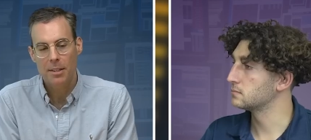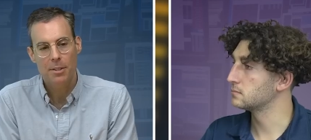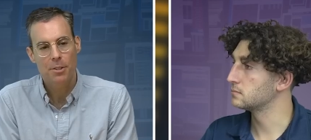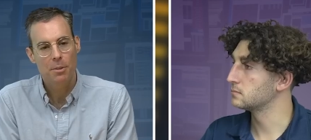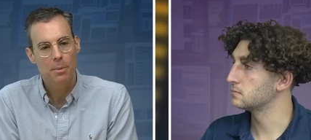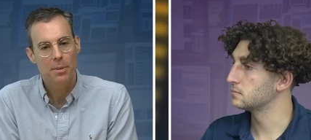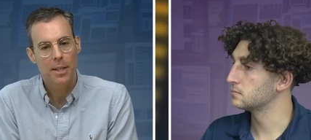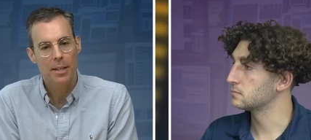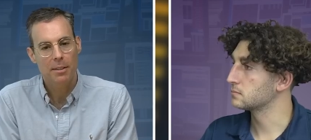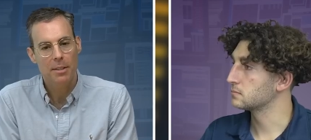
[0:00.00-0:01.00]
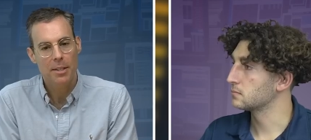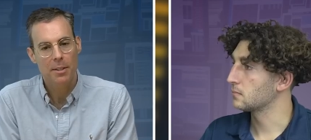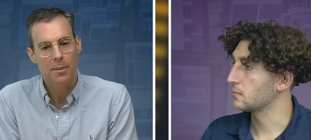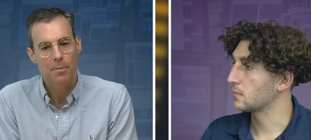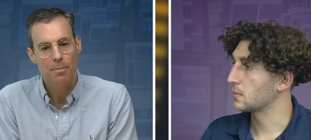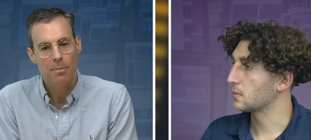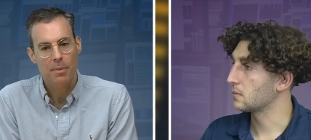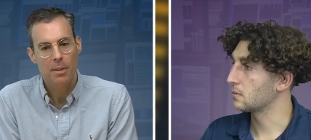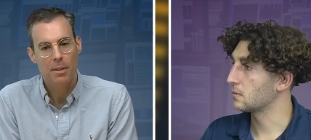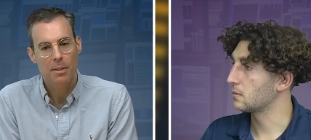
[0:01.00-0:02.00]
Speaker 1: issue with that? Like,
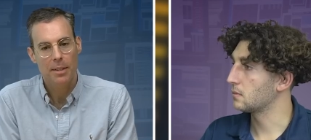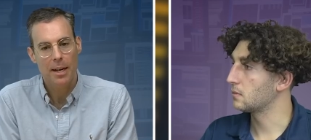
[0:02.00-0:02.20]
like